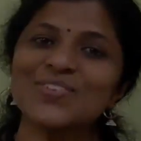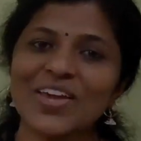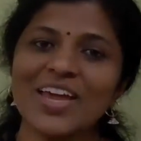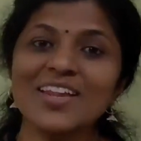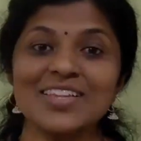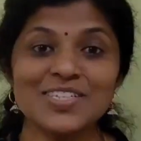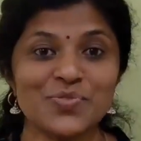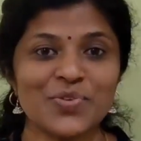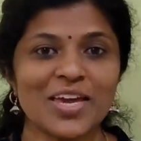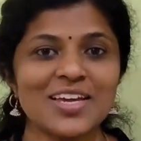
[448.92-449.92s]
So in
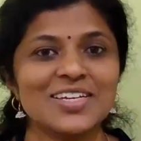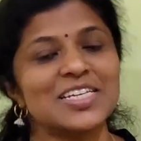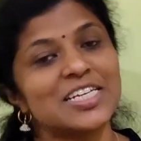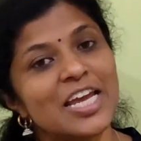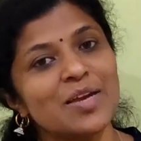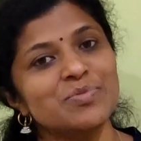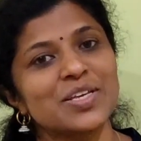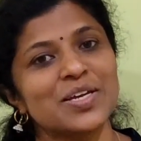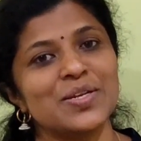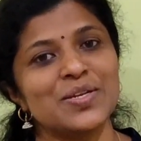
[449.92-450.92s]
this way,
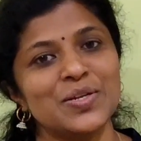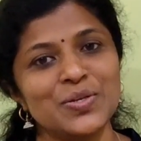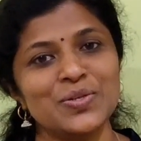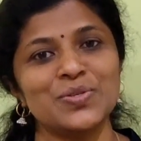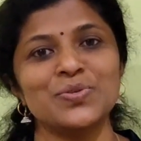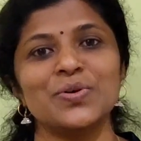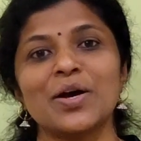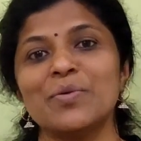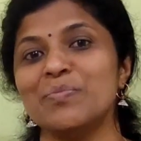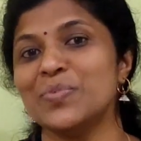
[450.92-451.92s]
shapes continue
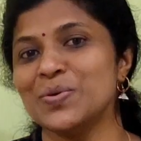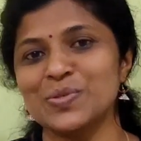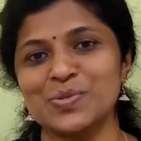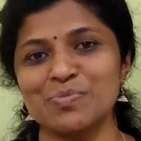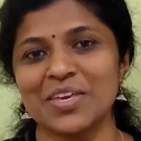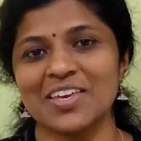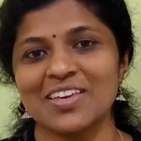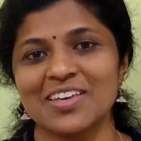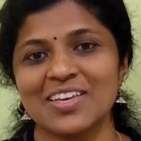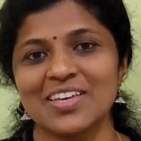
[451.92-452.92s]
to amuse me.
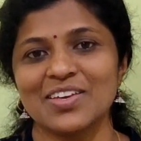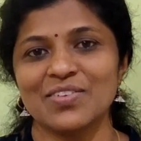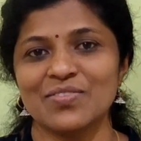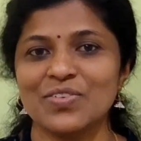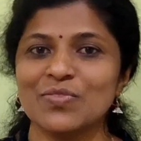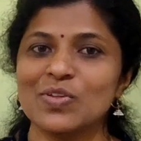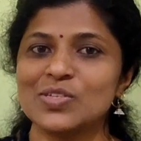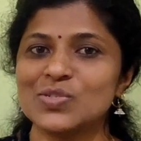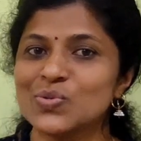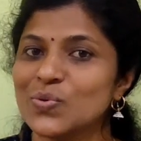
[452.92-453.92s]
We
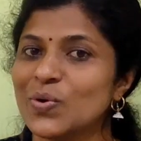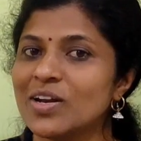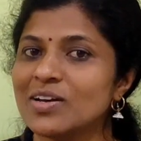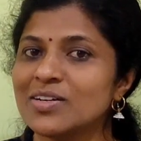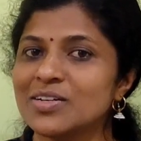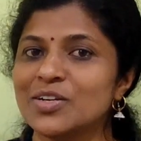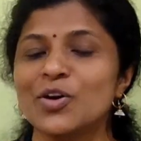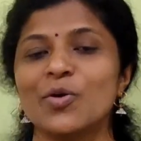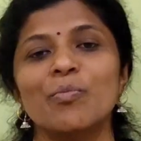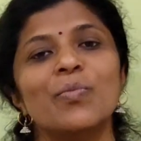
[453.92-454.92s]
will soon learn
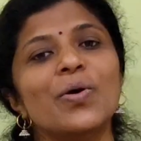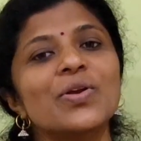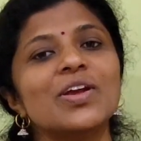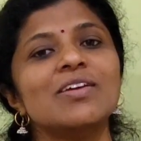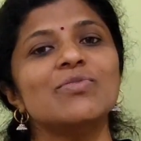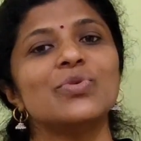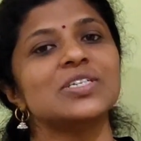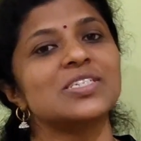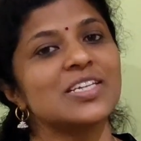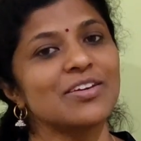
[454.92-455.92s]
more
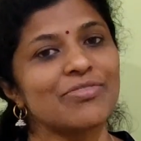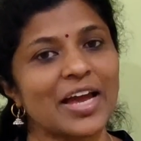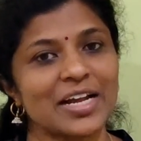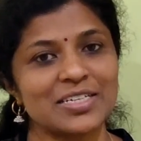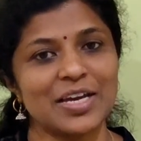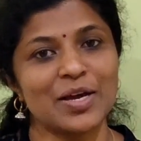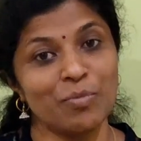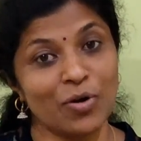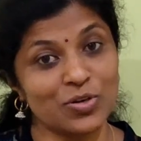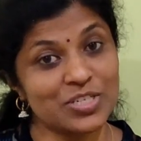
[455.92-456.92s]
interesting fact
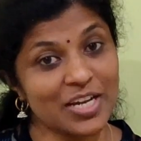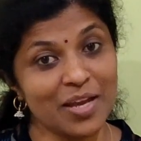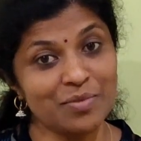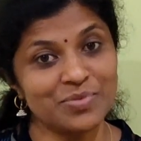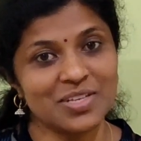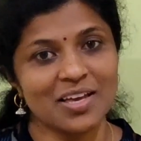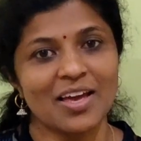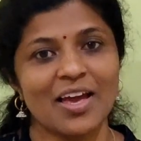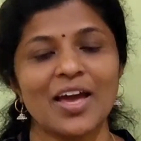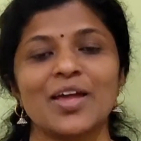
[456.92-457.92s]
about shapes
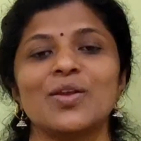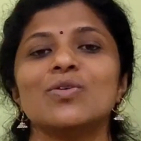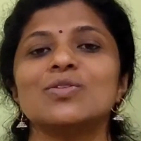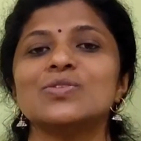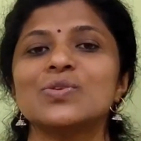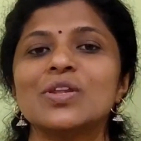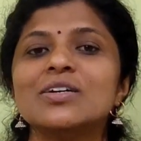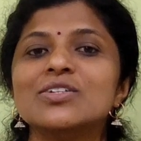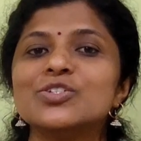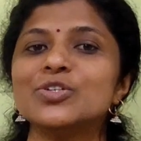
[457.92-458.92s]
and also
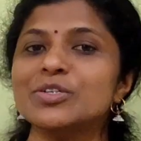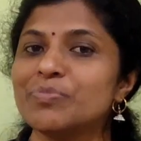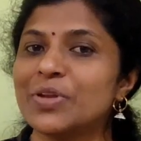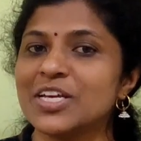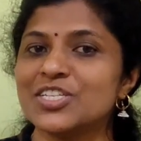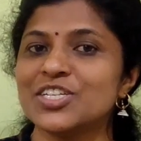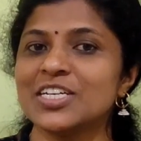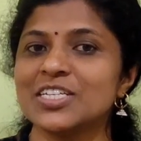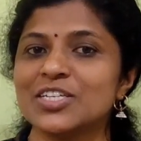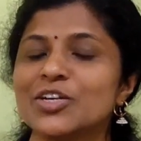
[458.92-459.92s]
learn to
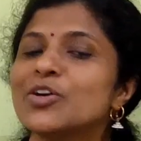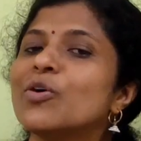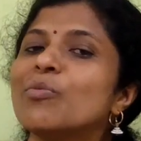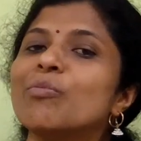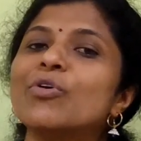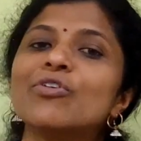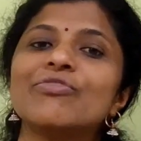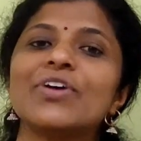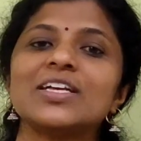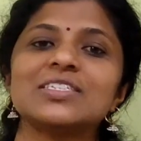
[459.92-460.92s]
appreciate
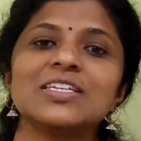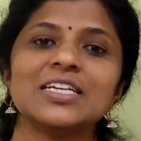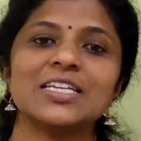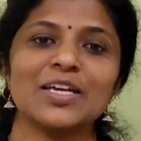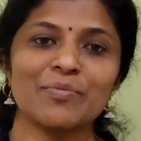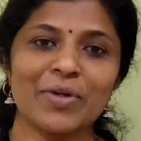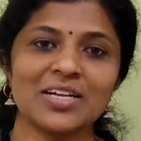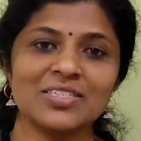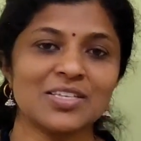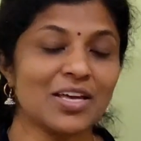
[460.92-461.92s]
more fascinating
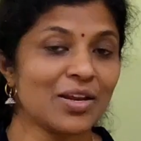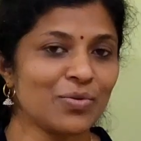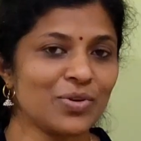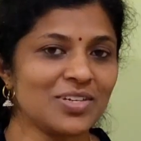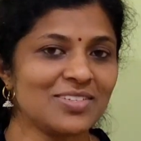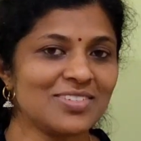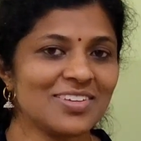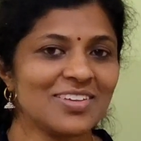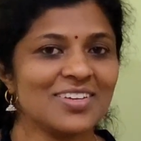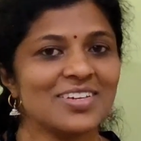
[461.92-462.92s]
maths around us.